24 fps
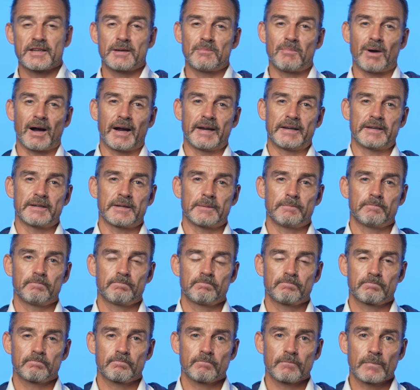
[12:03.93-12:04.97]
in mind.
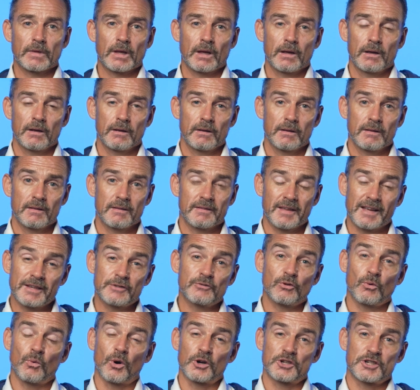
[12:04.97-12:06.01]
Thanks
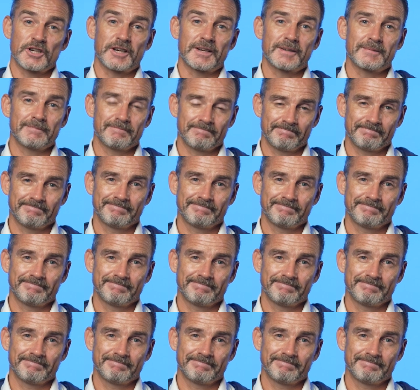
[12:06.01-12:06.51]
for watching.